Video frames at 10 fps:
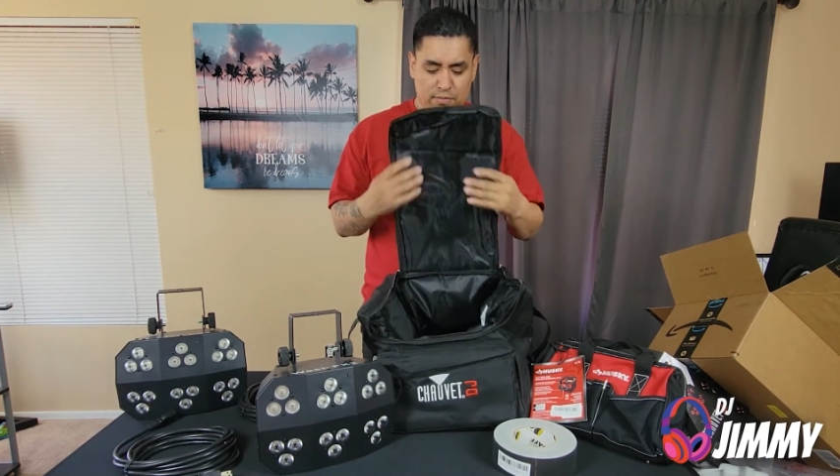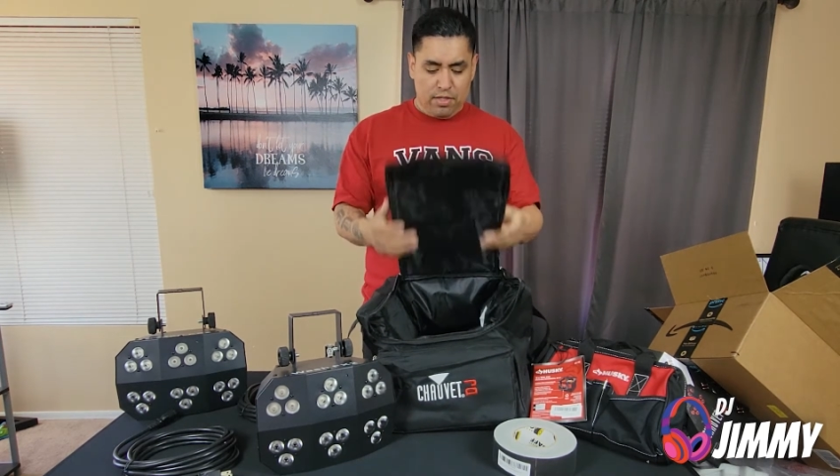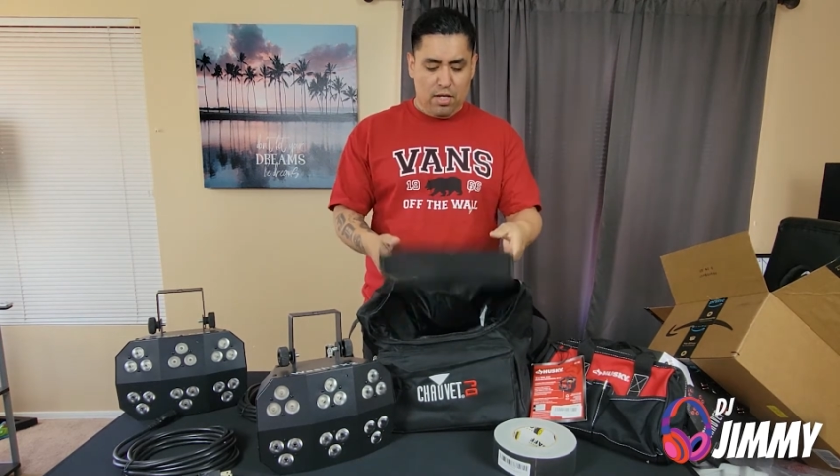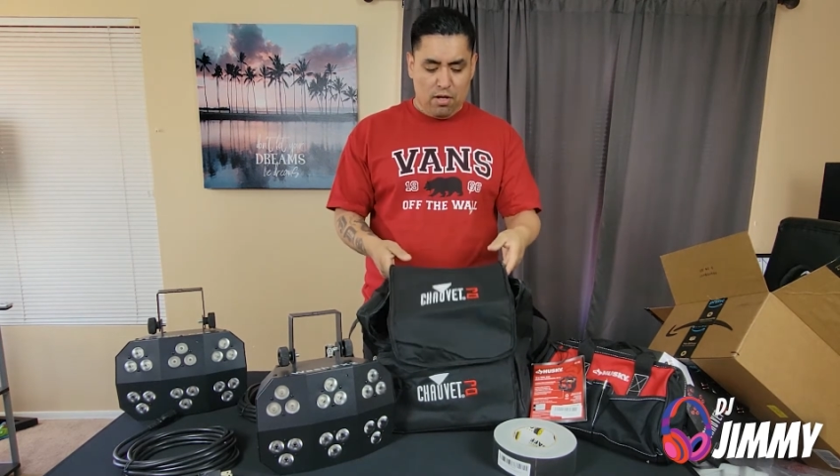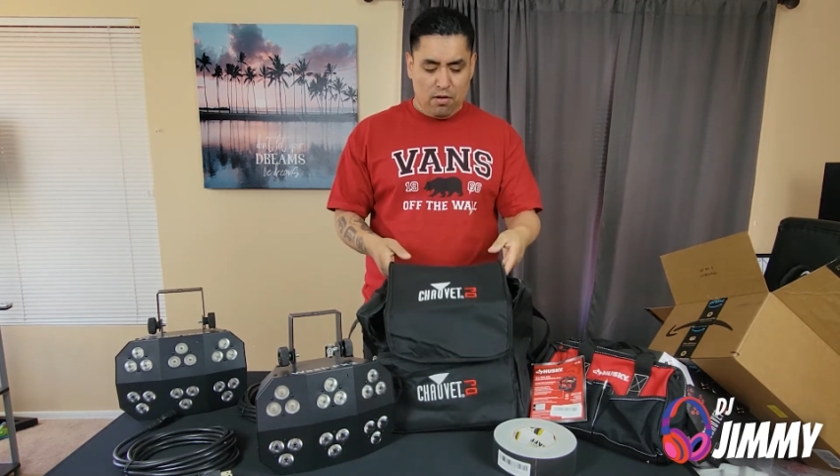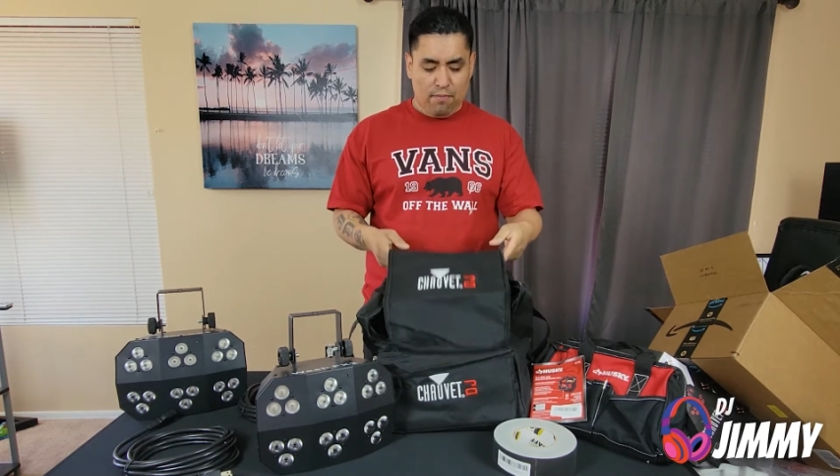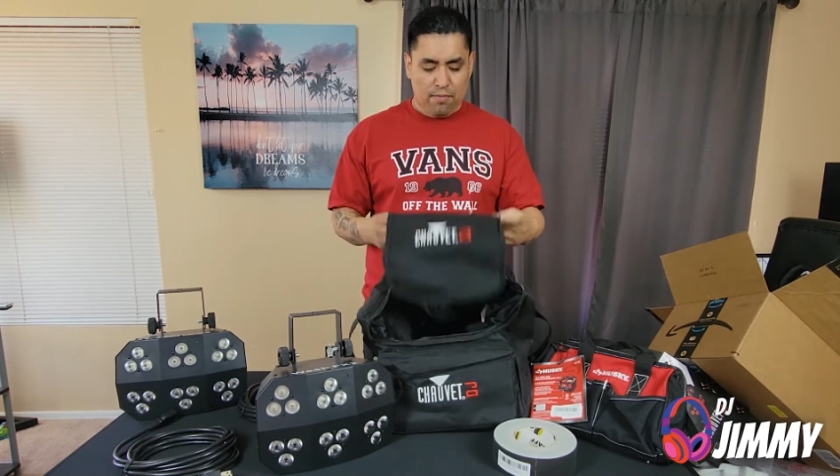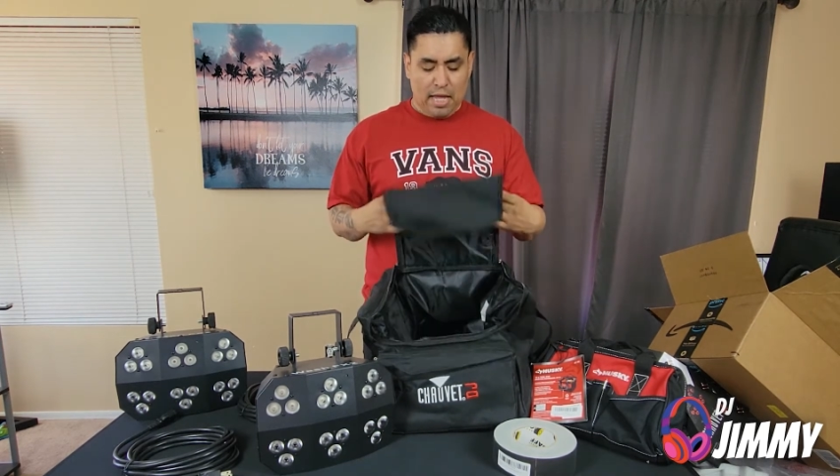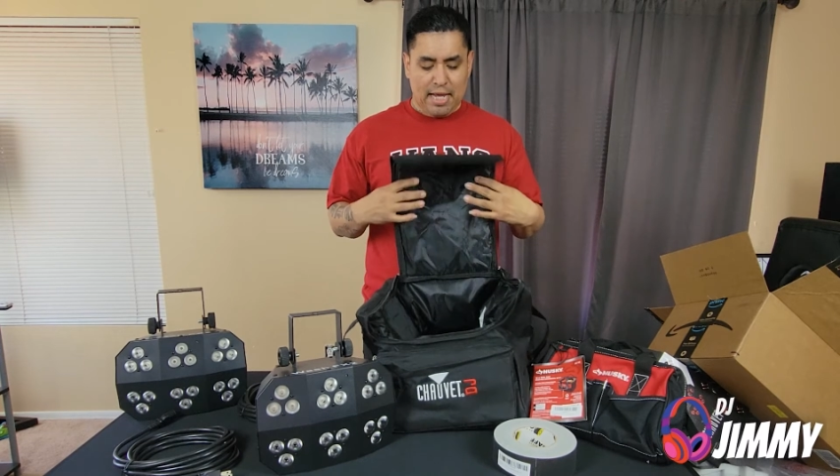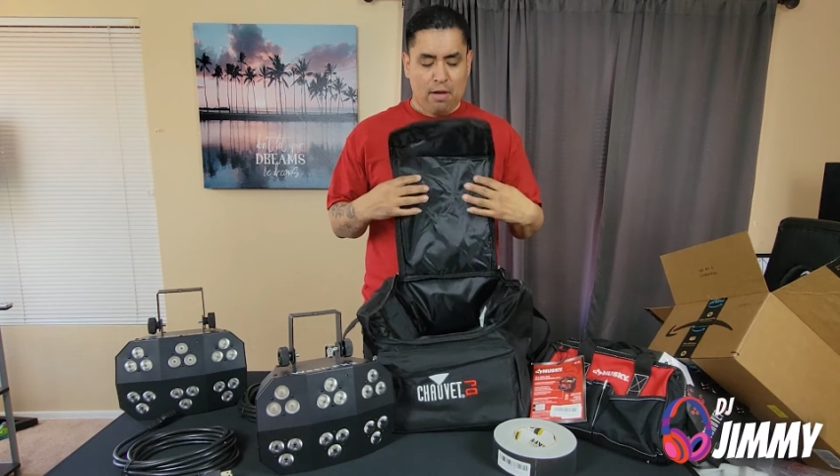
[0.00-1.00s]
You know,
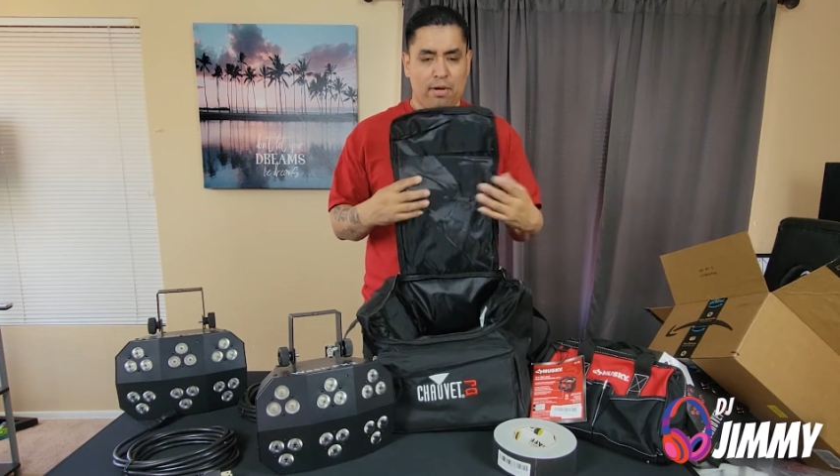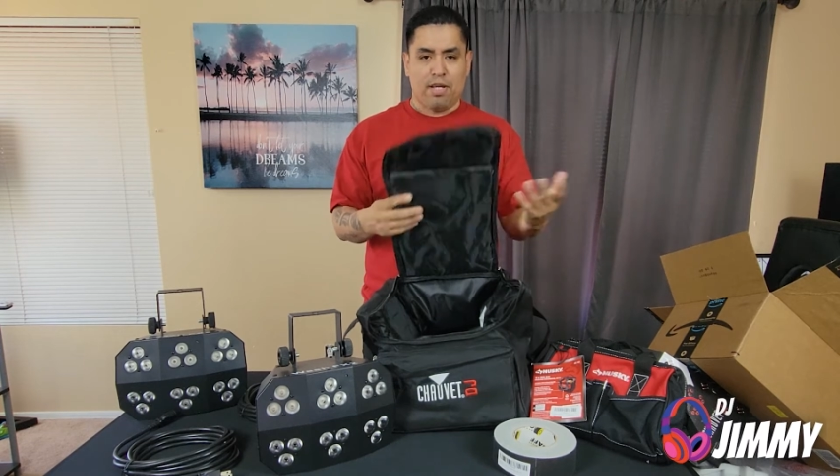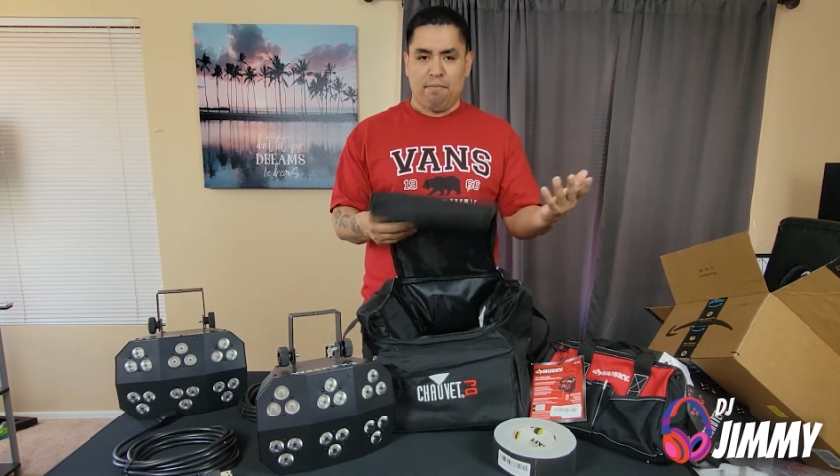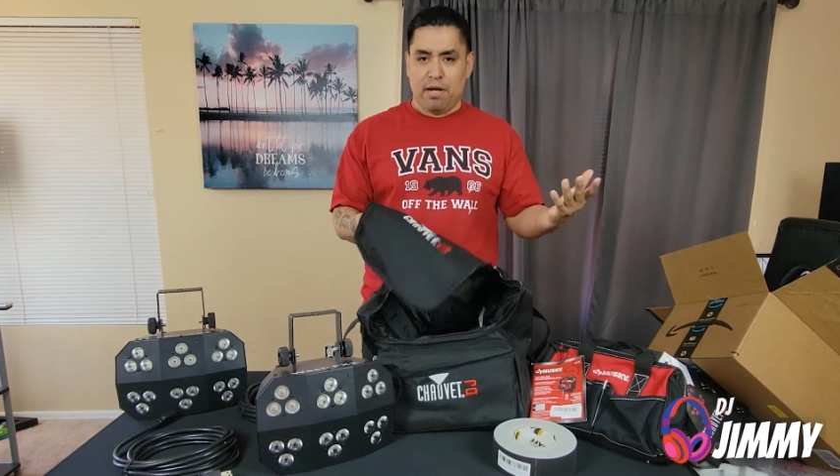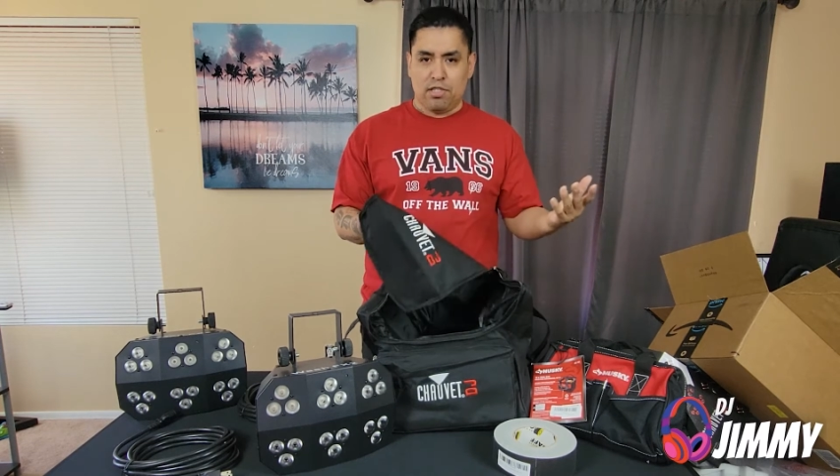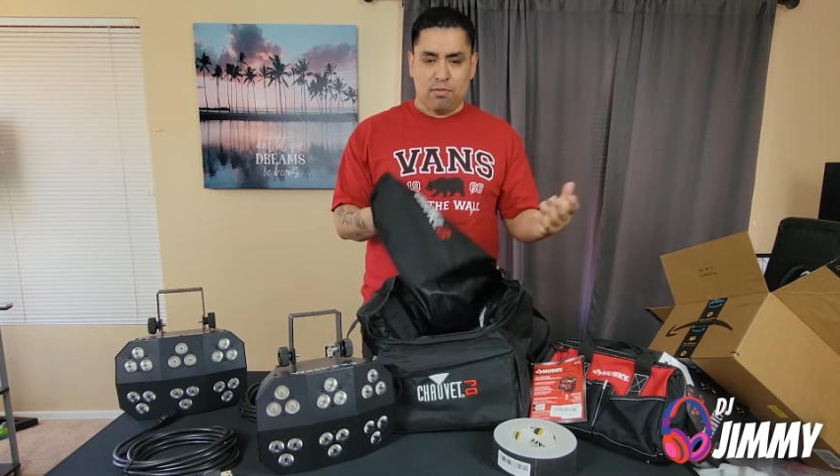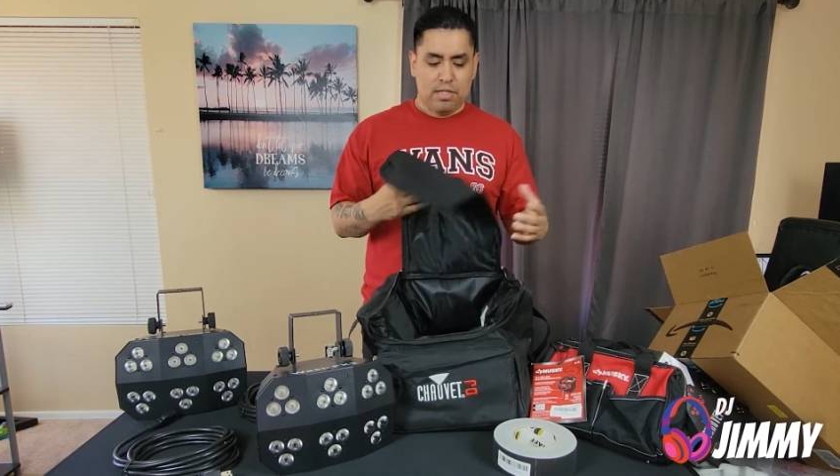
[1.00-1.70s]
I can't really compare it to